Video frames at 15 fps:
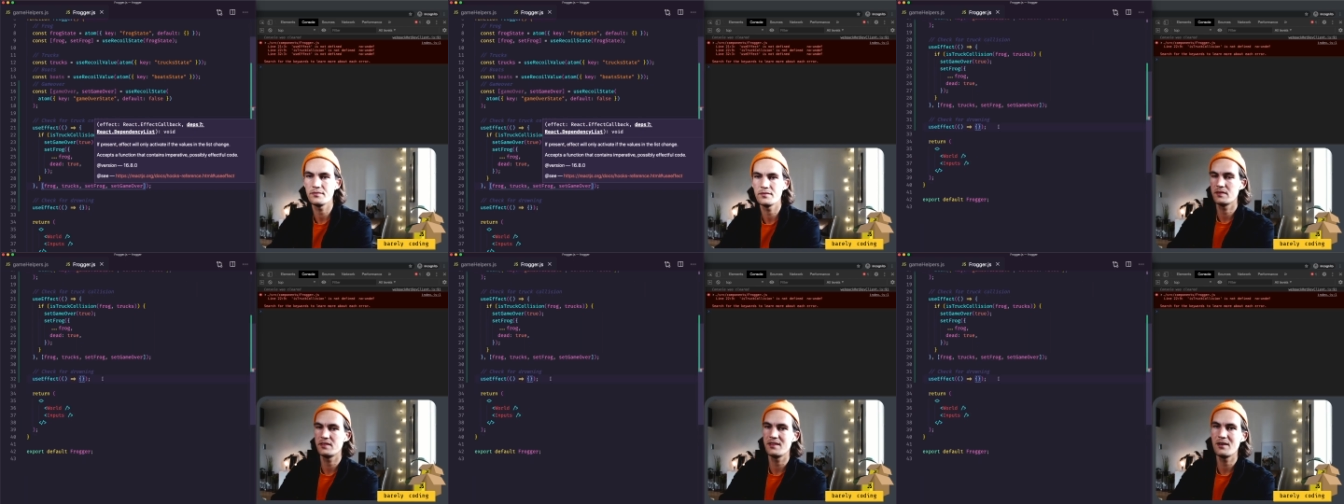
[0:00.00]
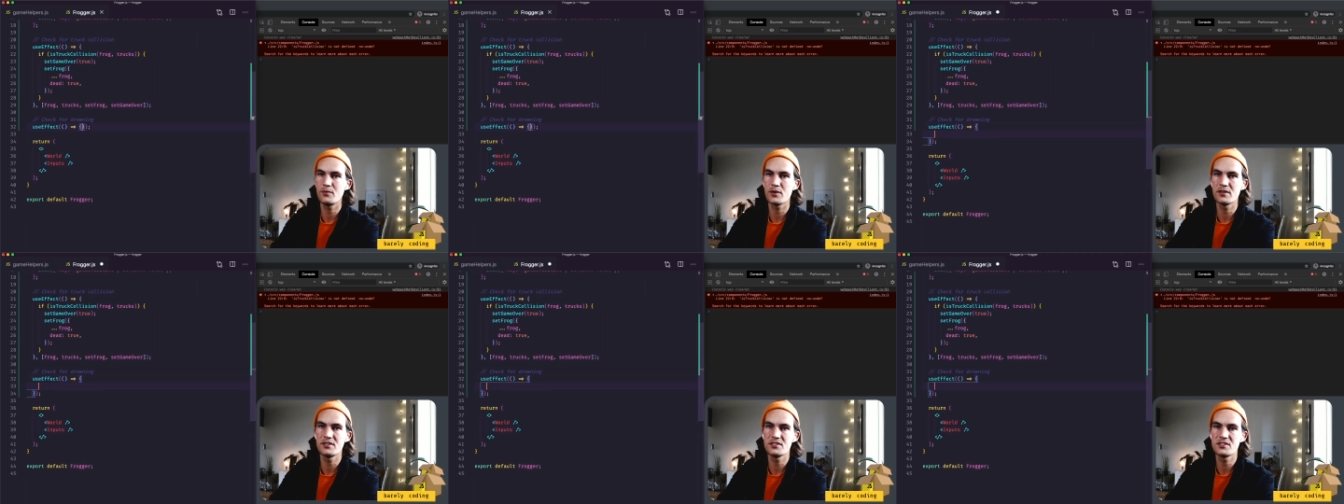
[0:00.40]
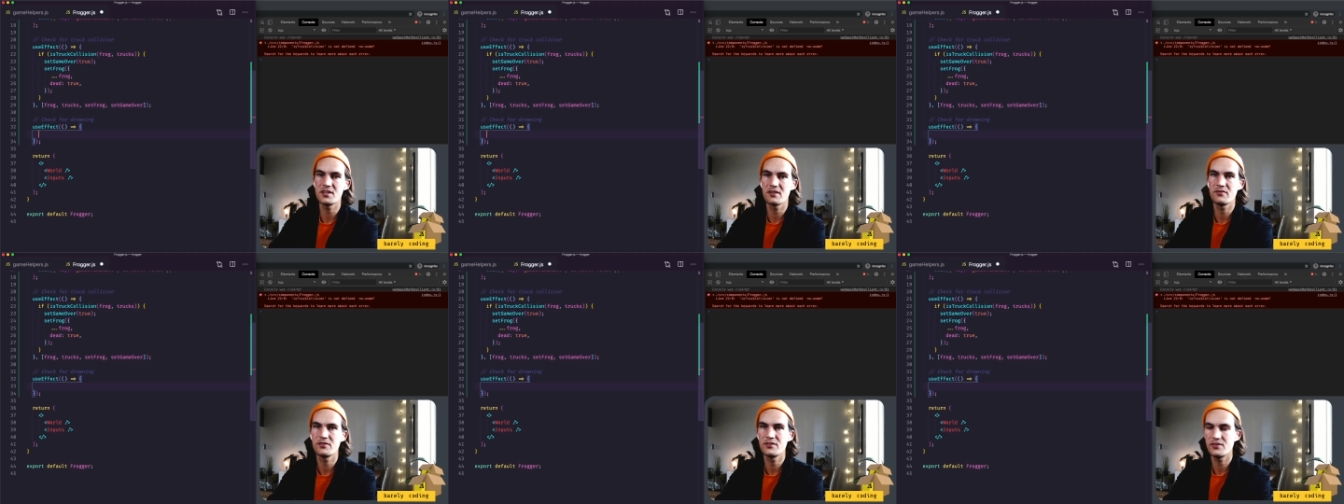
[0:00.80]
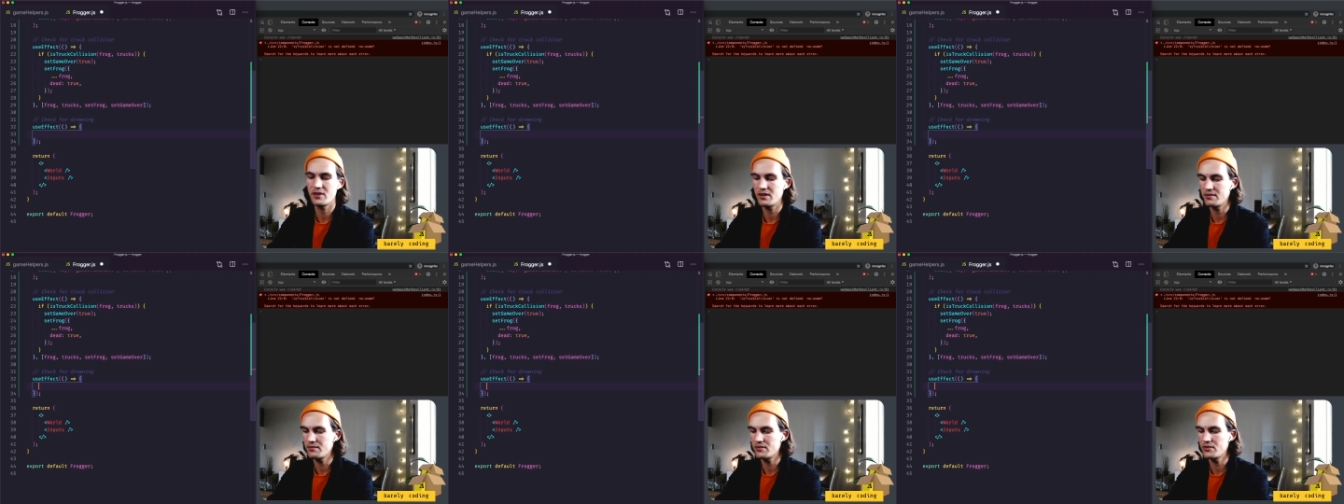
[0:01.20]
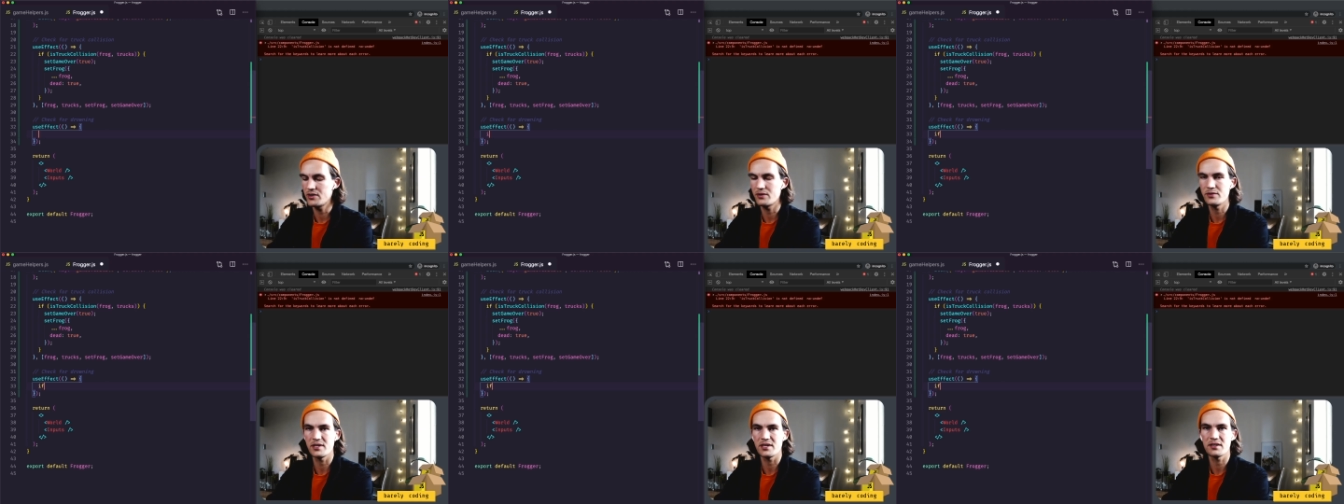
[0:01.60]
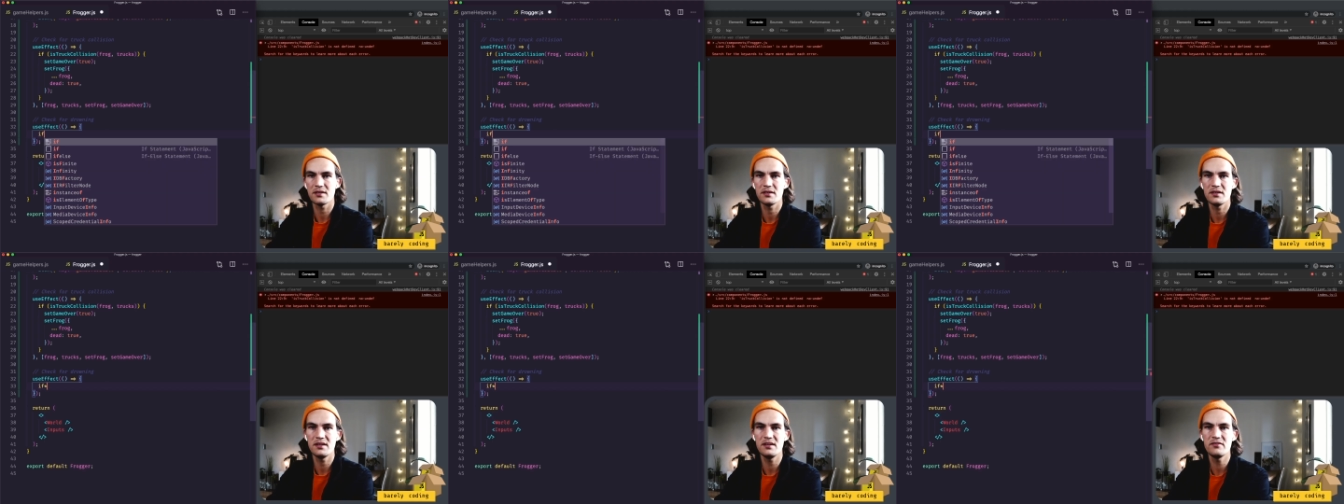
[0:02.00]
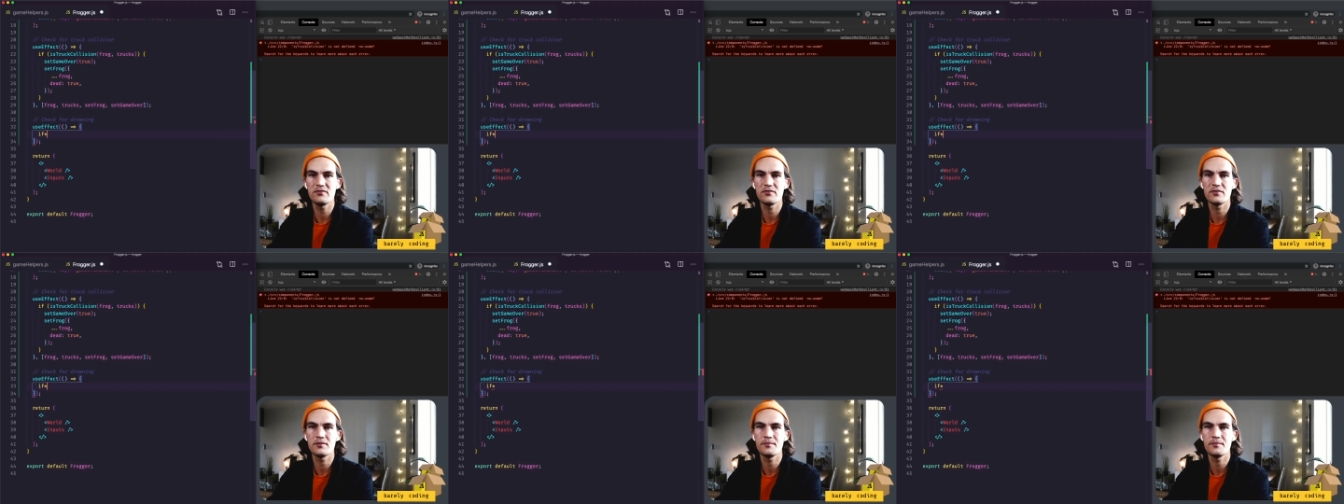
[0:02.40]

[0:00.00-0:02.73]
Now we're going to check for drowning. If